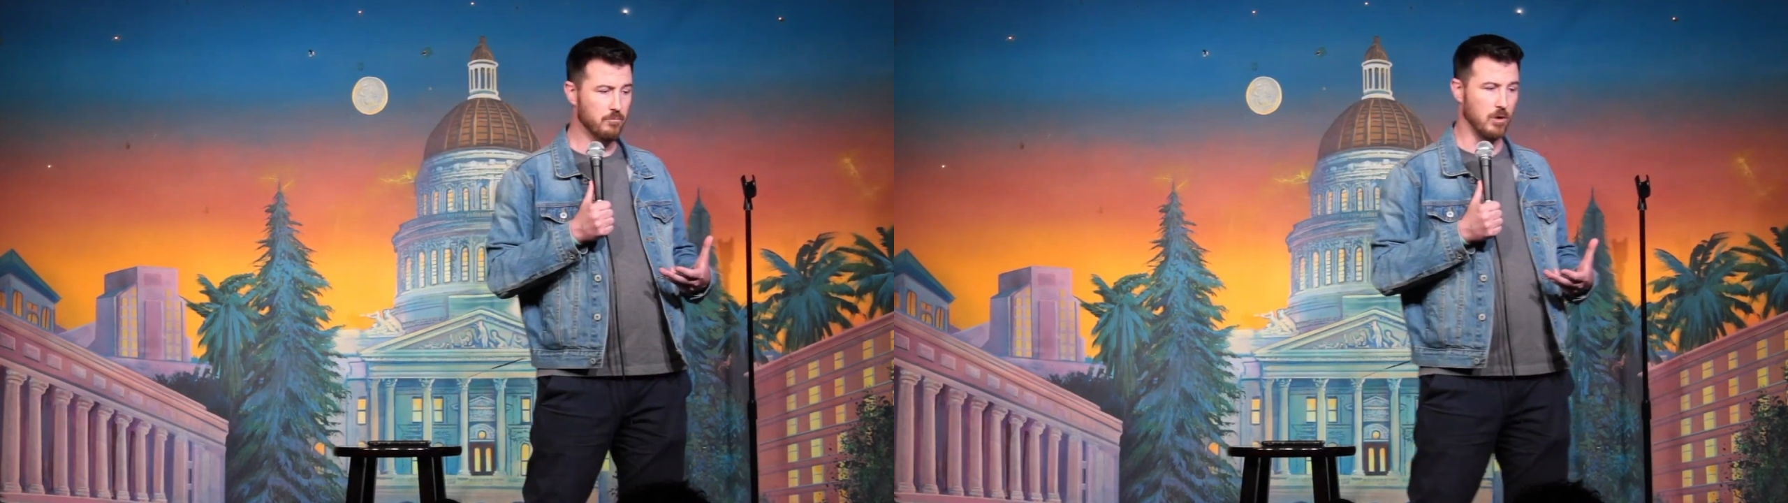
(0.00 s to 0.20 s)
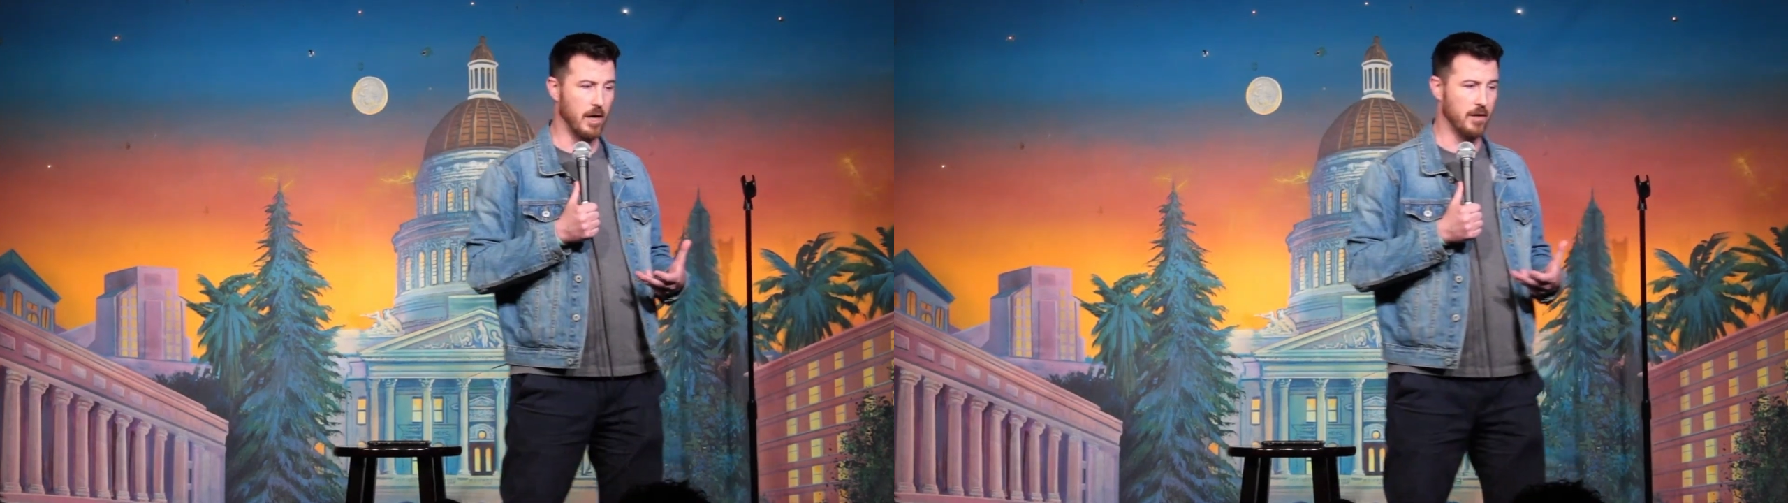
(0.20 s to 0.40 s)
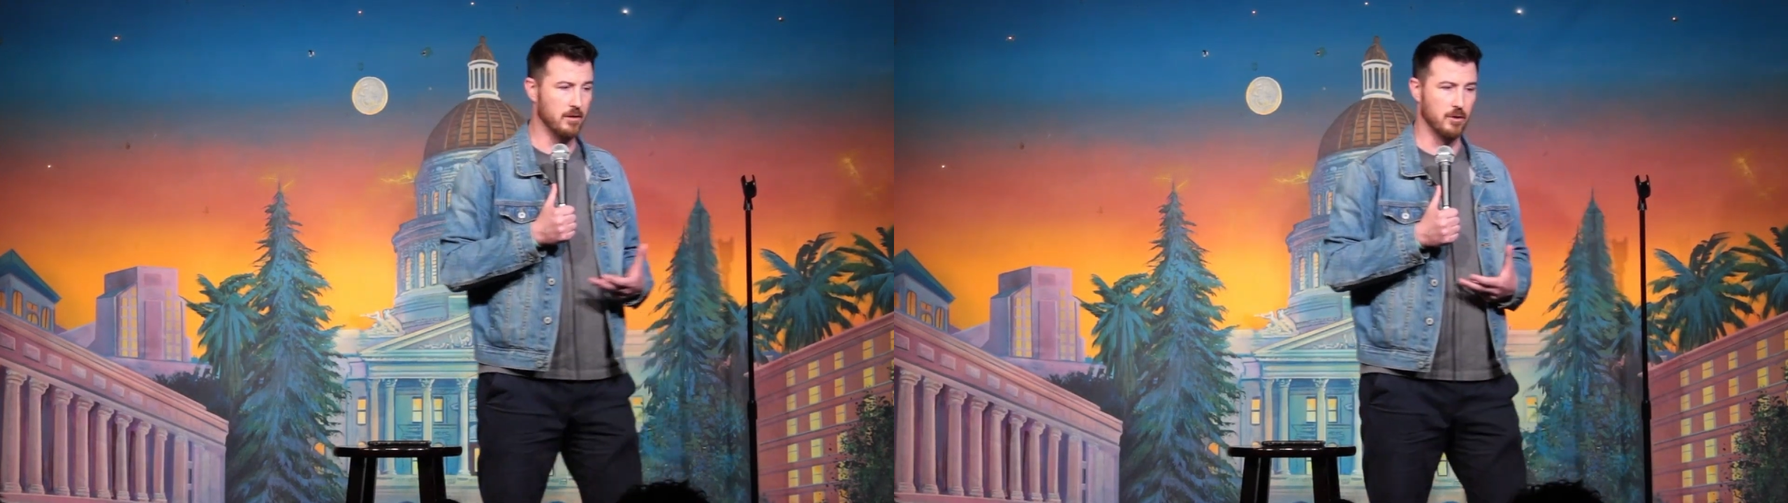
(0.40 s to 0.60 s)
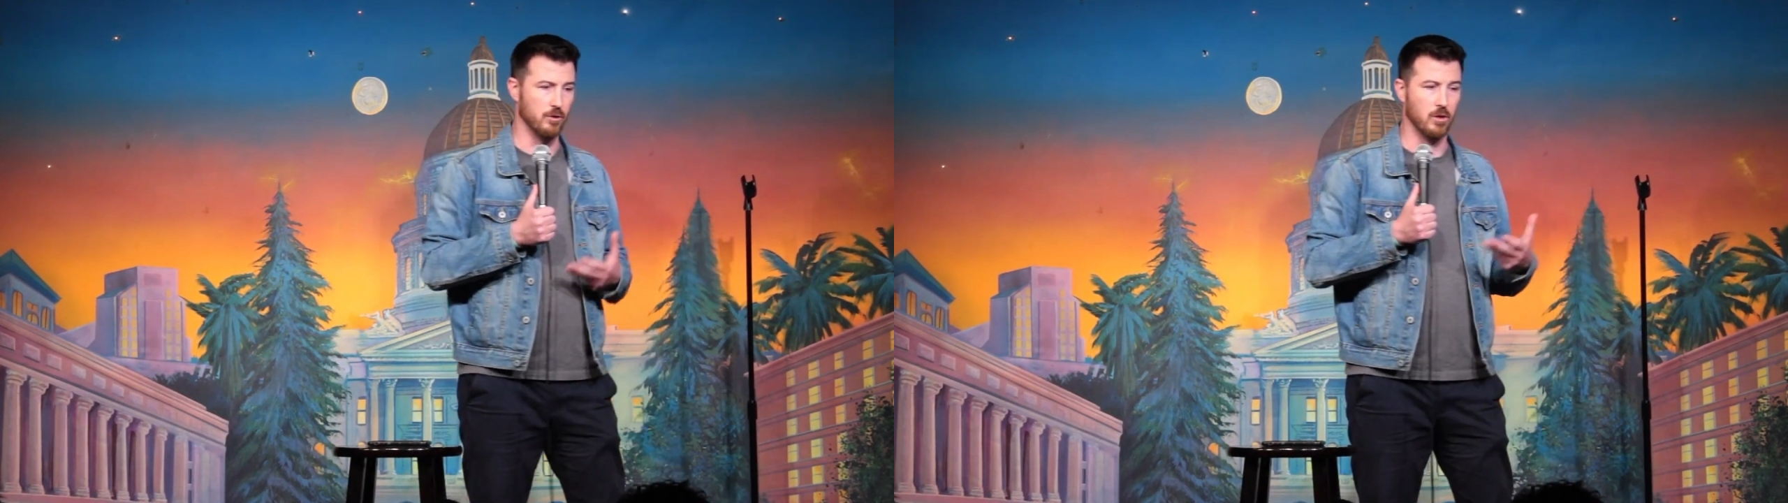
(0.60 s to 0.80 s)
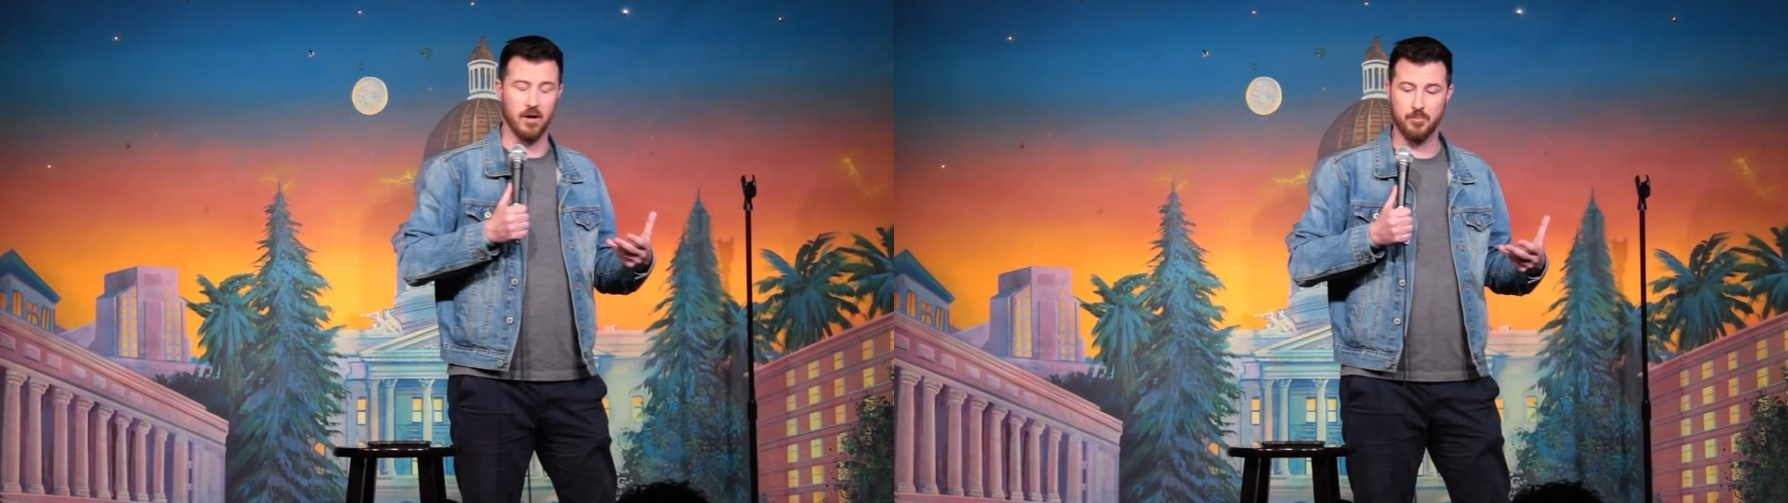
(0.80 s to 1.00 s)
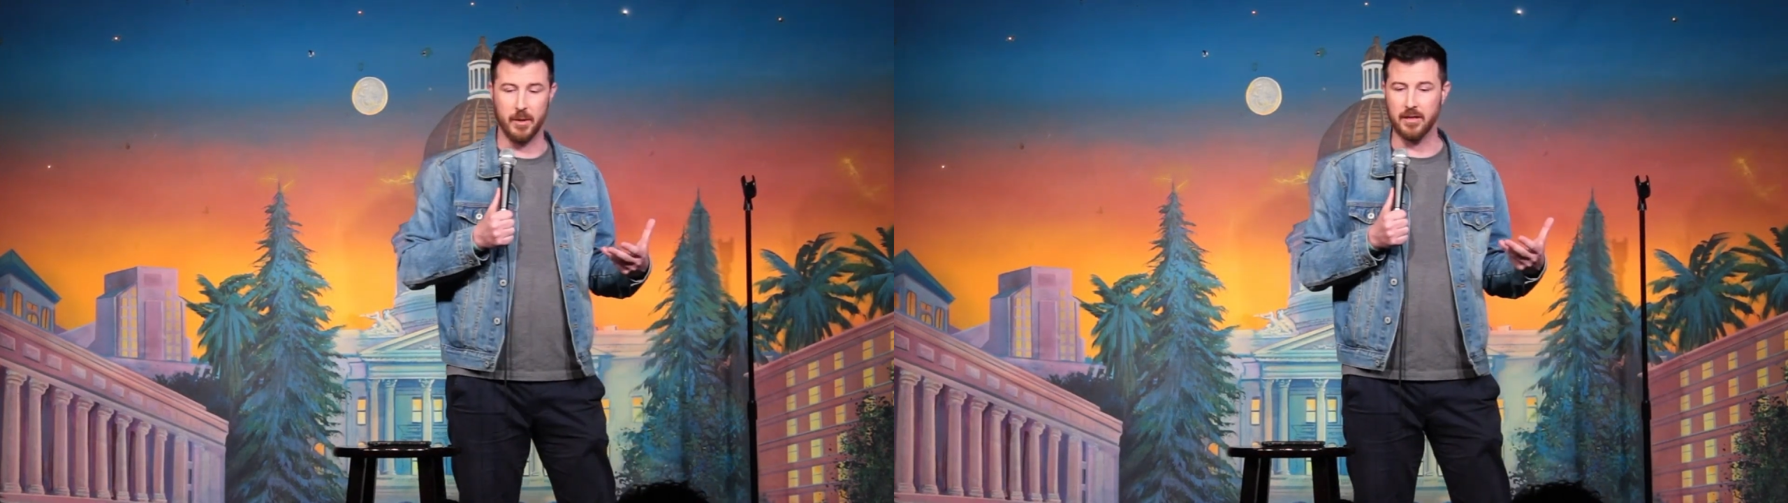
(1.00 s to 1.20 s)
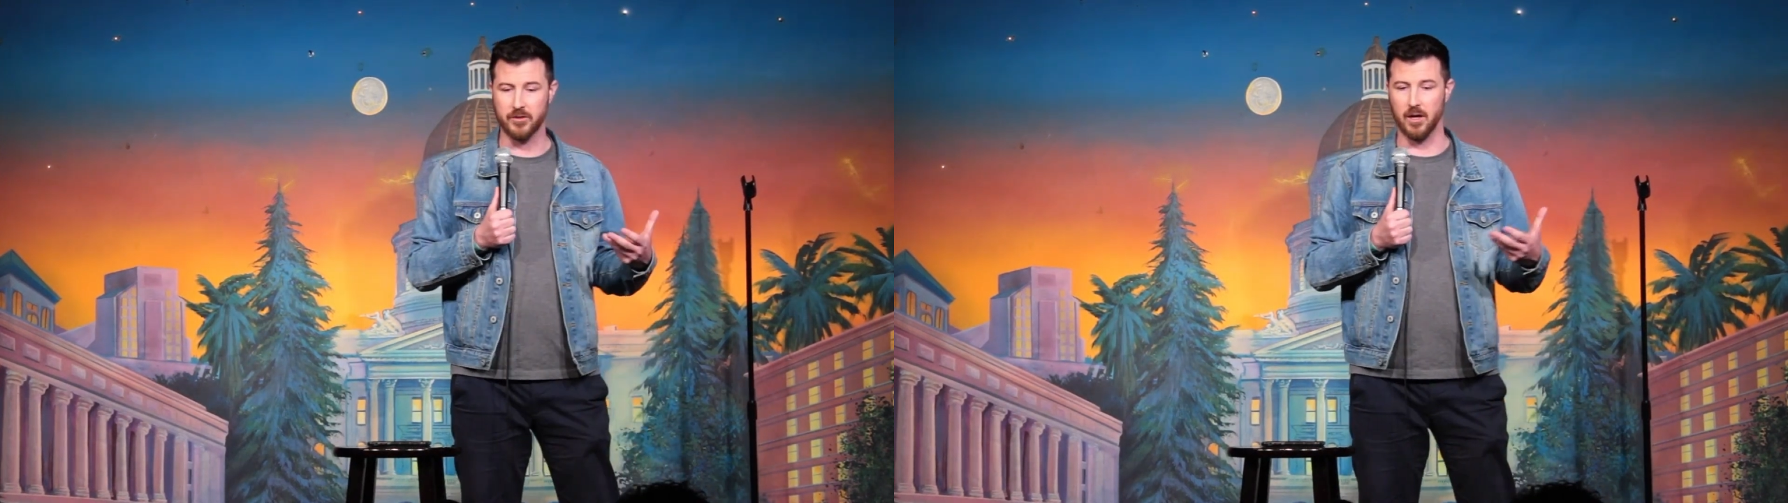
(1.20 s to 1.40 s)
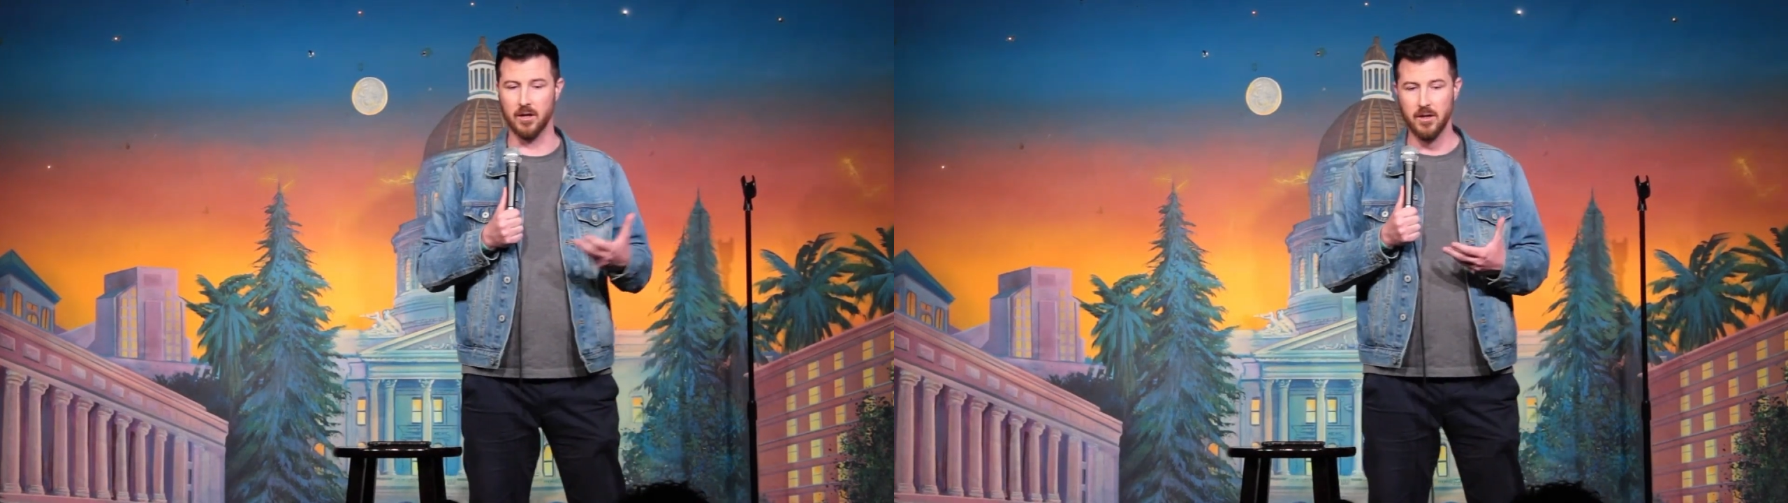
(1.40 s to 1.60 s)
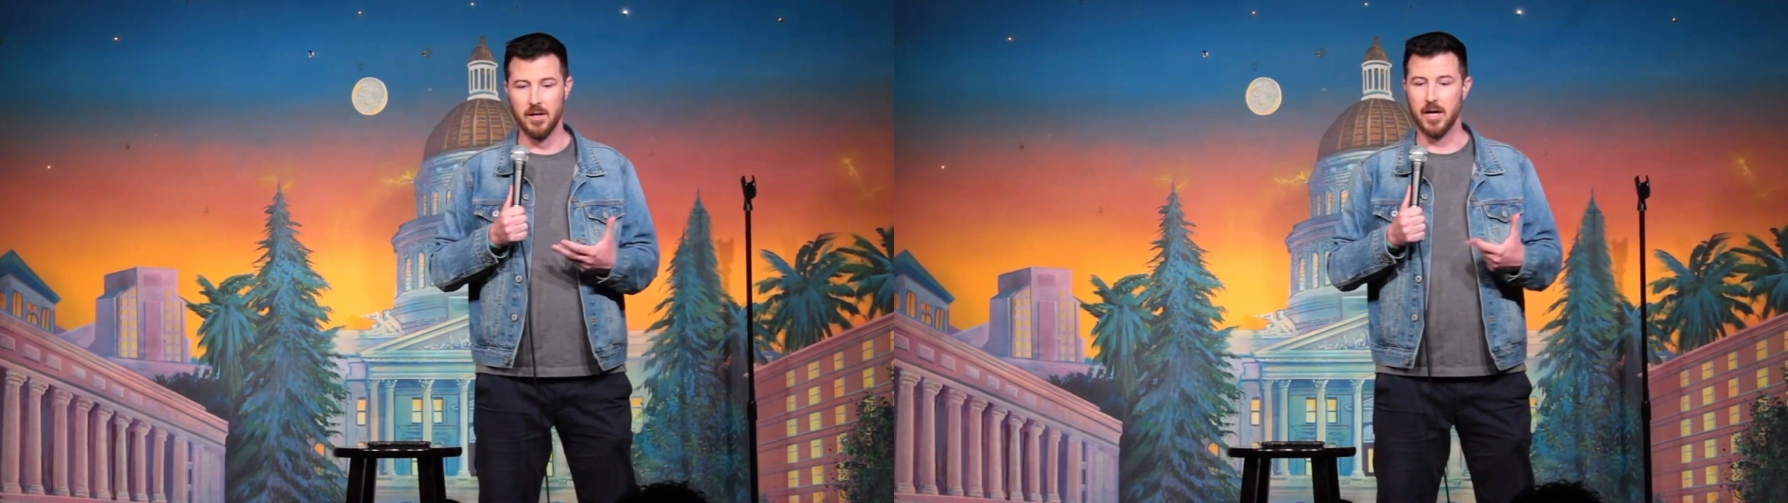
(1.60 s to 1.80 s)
right? You love pizza.